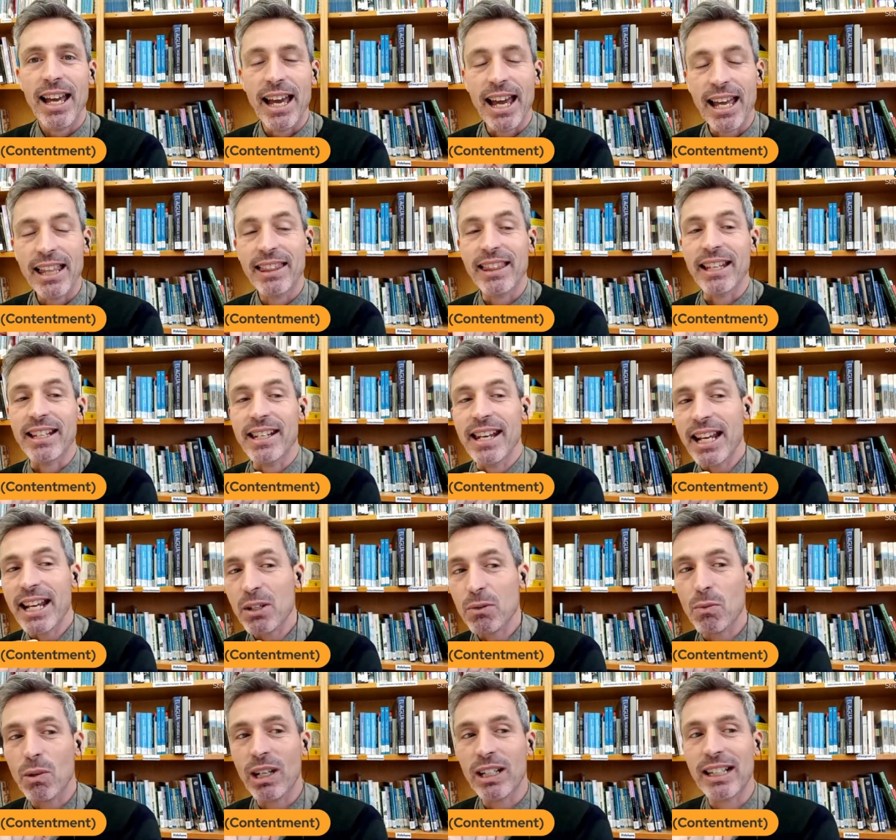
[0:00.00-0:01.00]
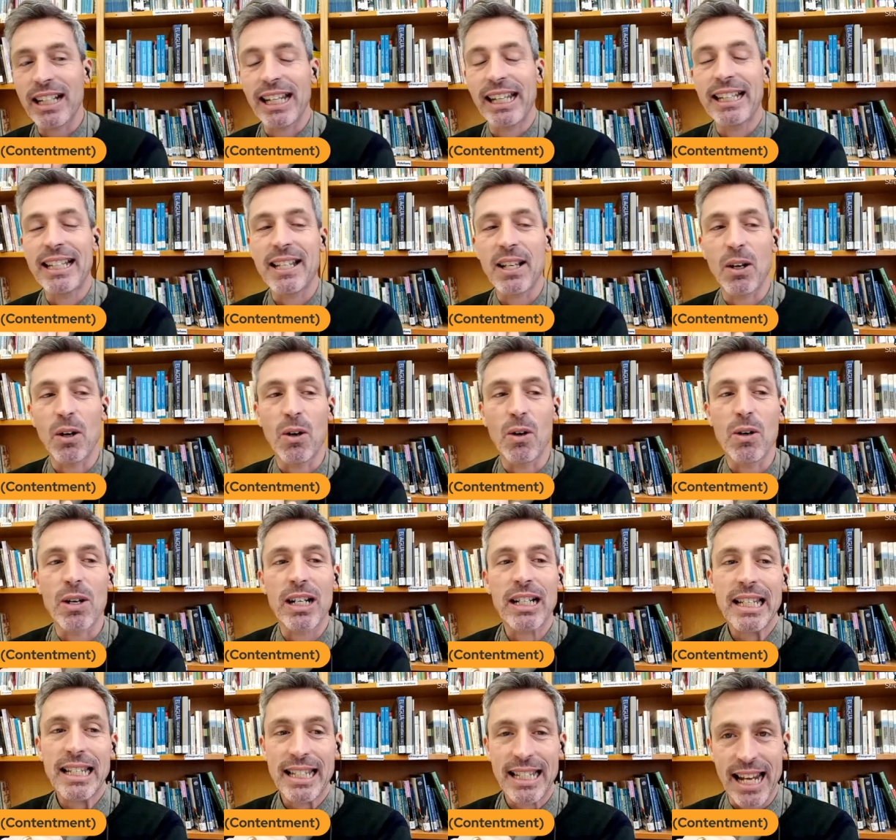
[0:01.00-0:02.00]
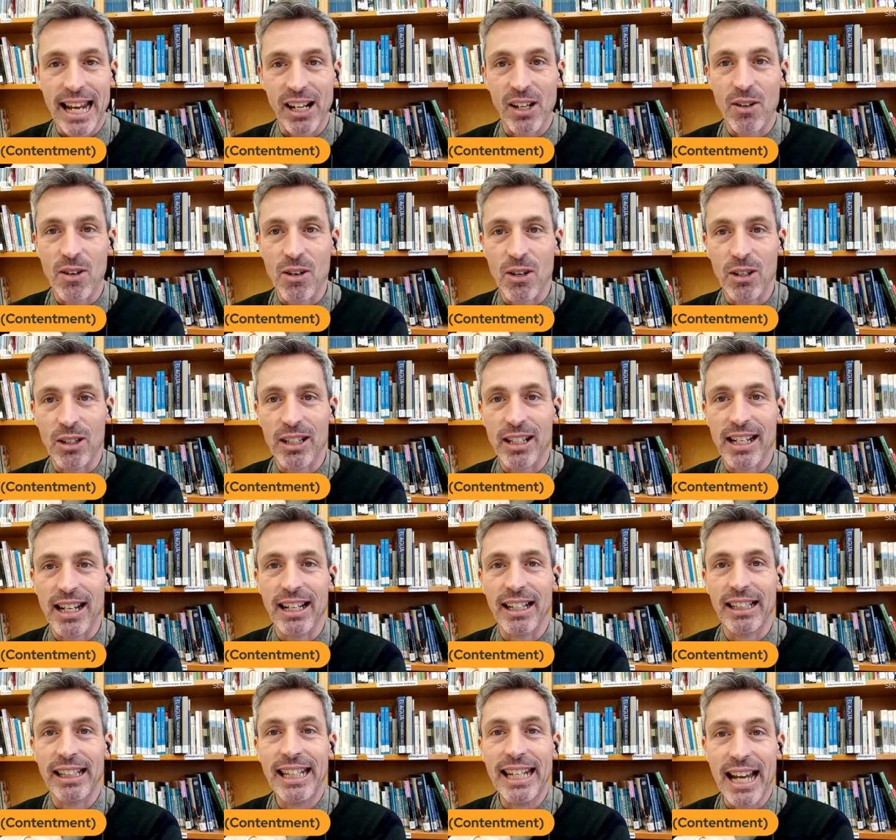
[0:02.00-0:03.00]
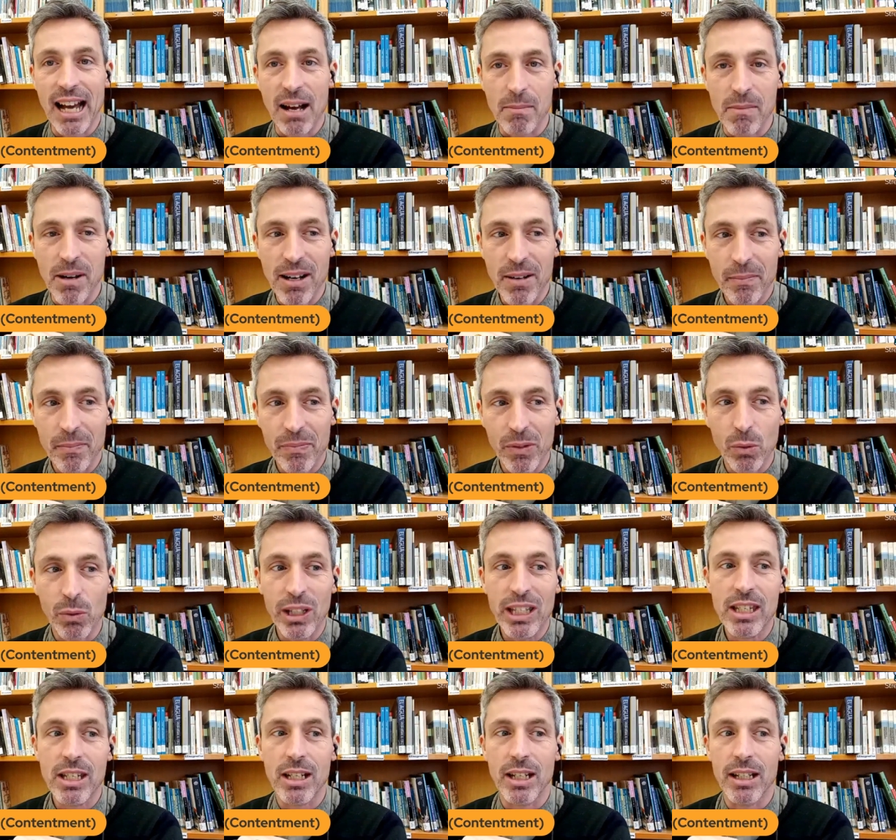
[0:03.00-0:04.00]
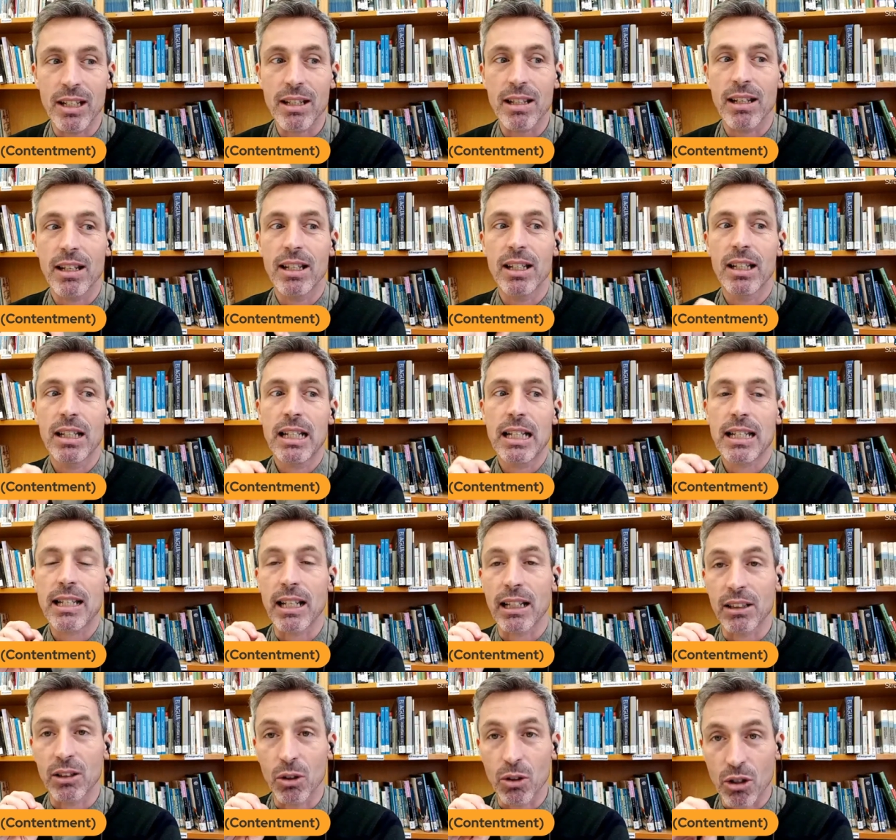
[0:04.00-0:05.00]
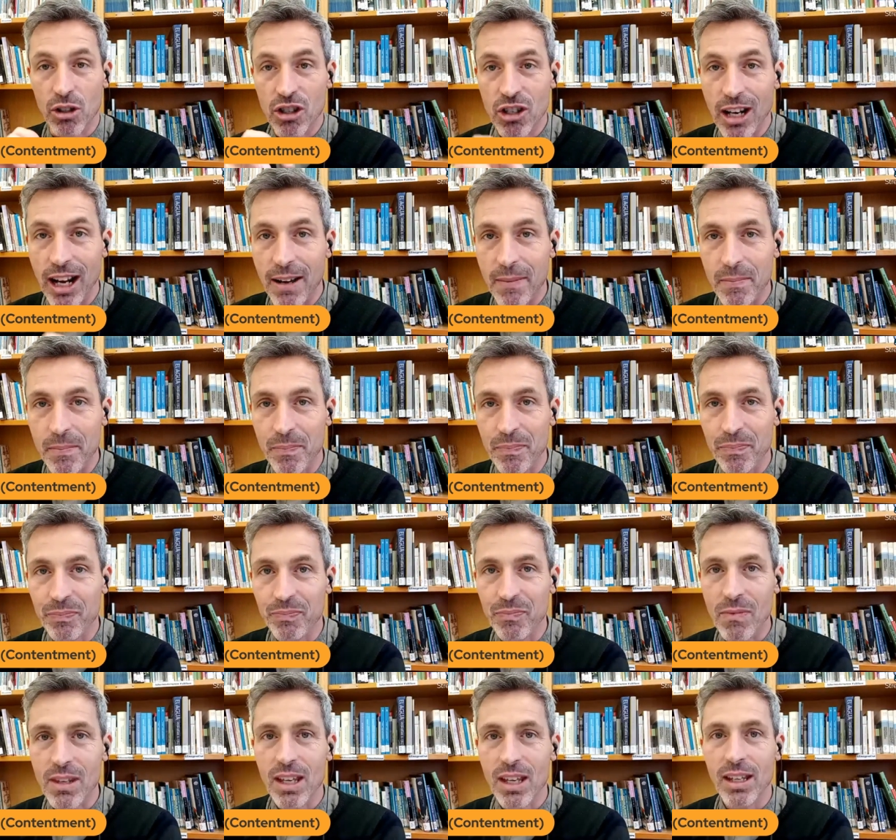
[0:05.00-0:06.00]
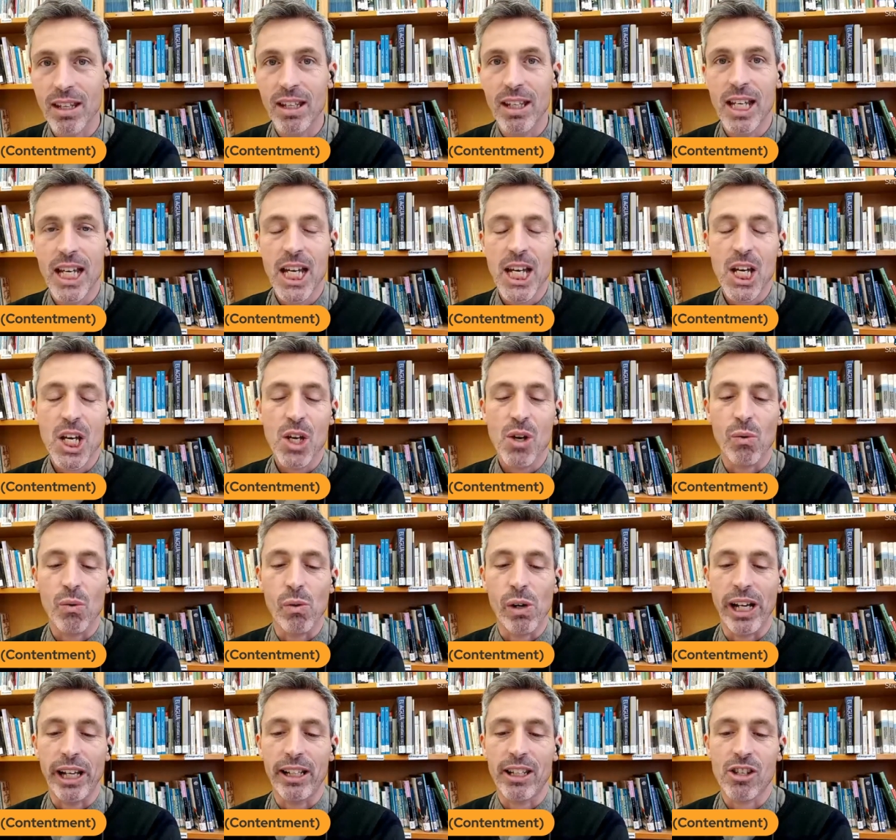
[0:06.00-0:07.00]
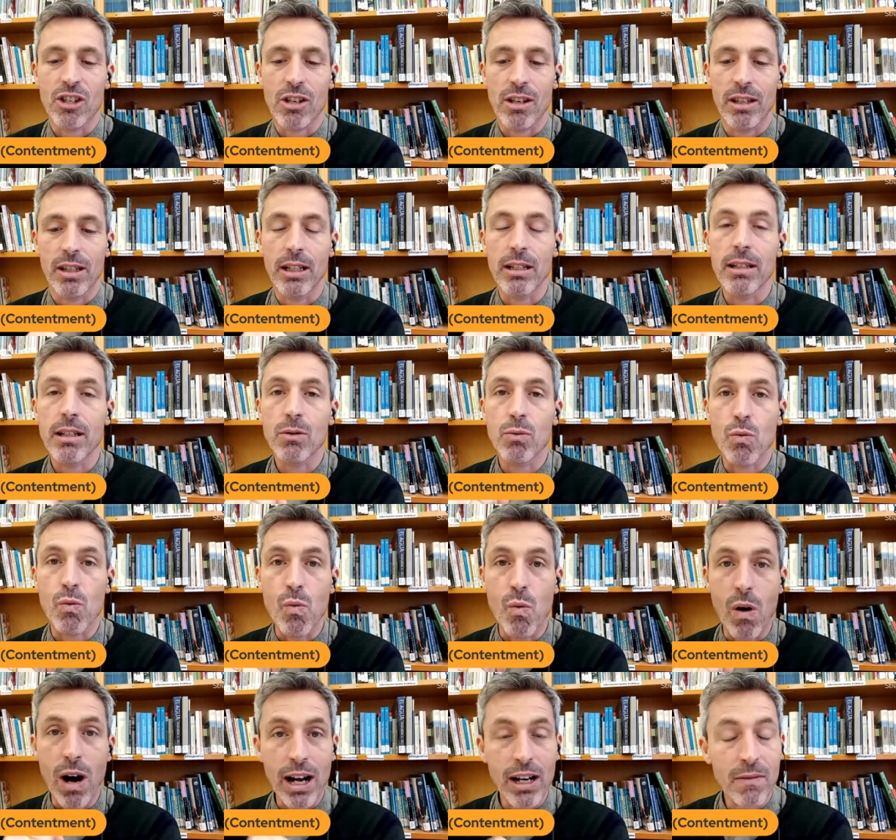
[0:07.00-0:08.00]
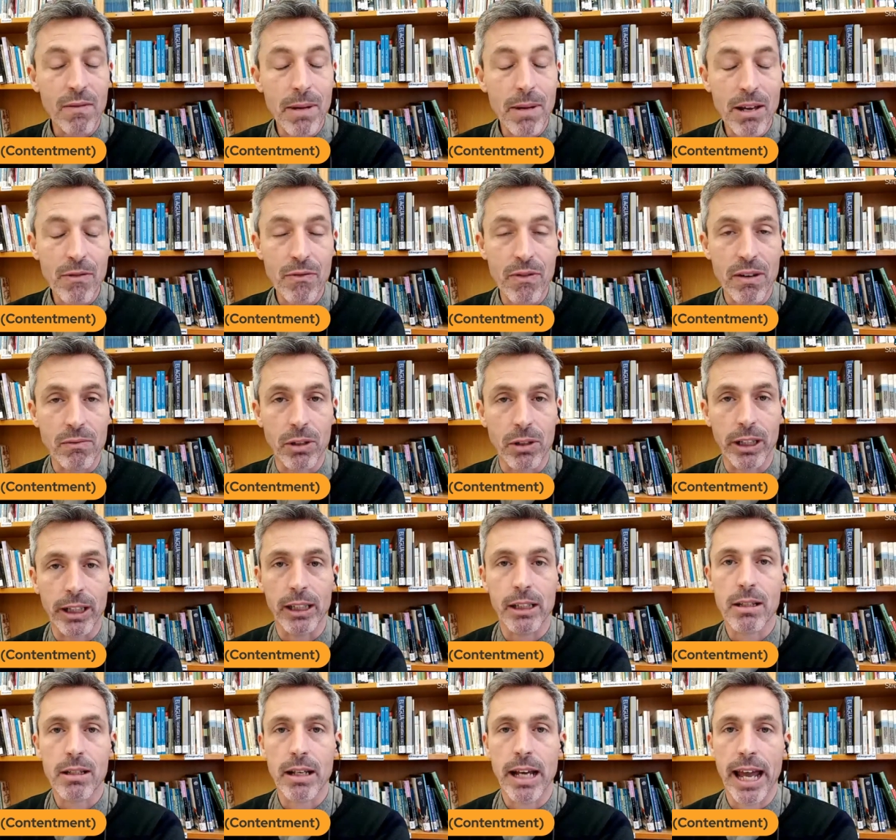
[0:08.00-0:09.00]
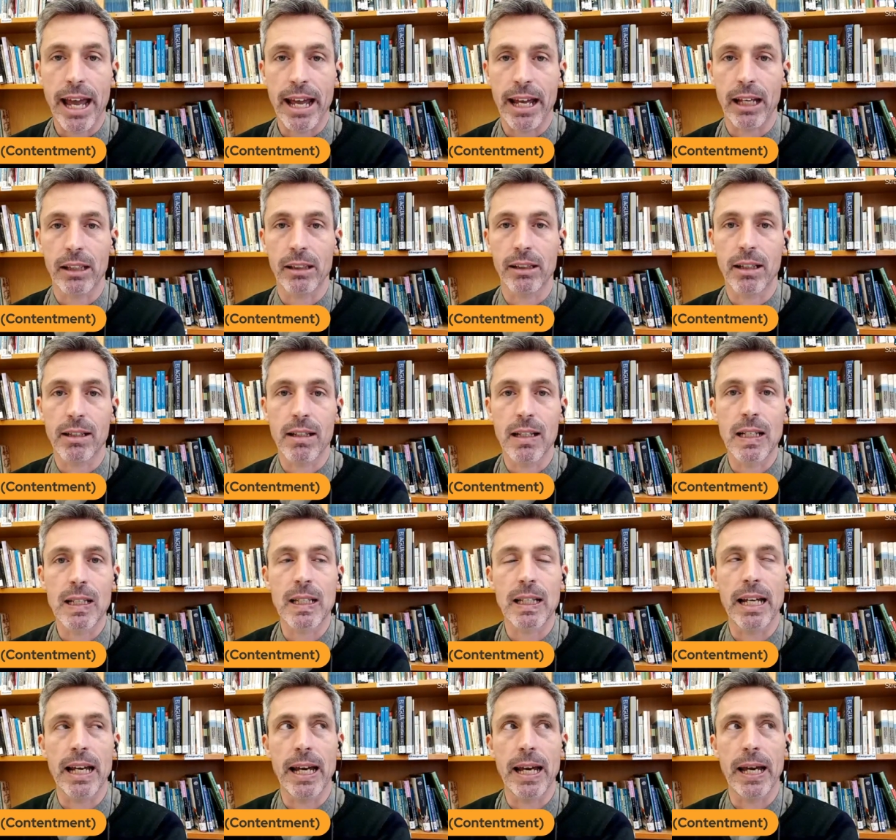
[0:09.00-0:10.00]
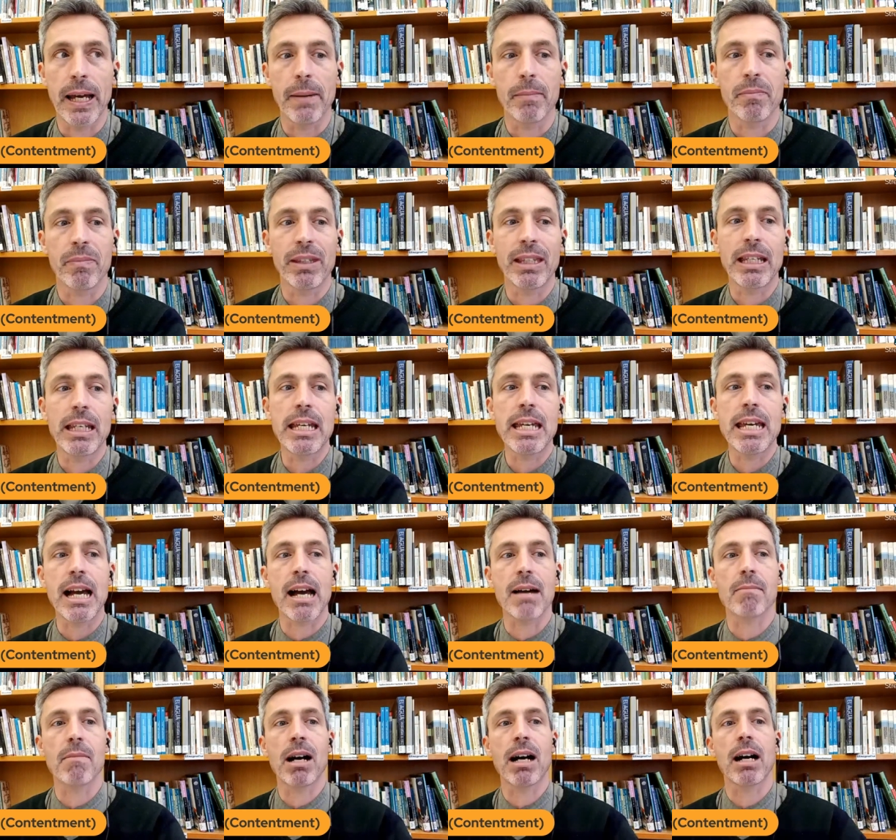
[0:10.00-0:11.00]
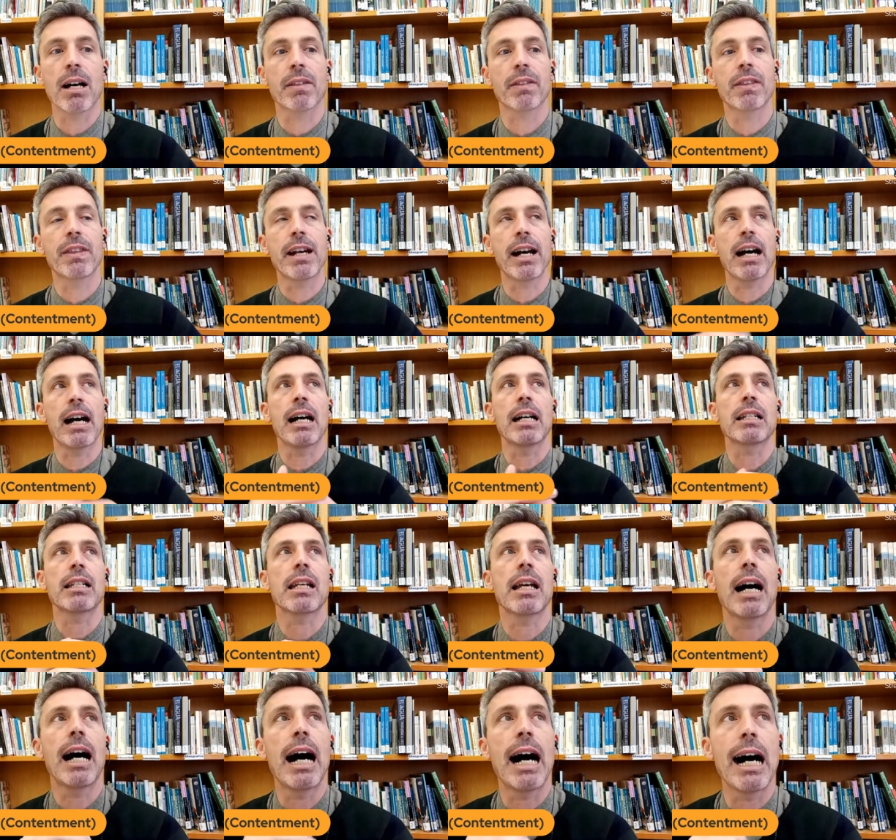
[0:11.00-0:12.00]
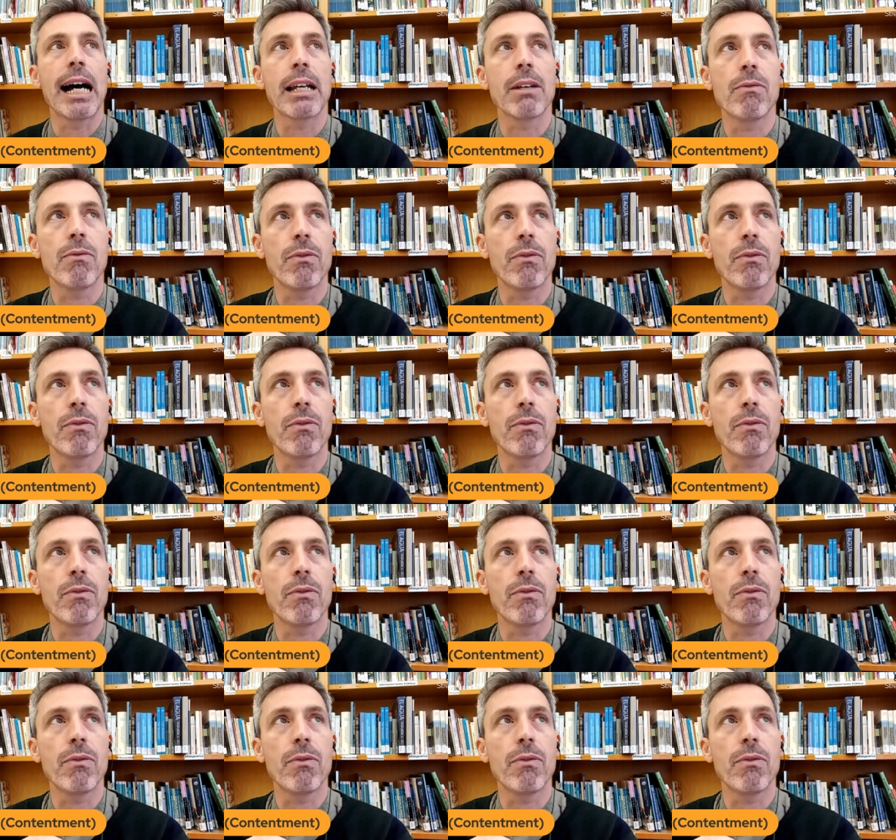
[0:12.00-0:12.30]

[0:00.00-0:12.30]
And the next one, it's our second niyama, which is santosha which this is one of my favorites, and this is a niyama that I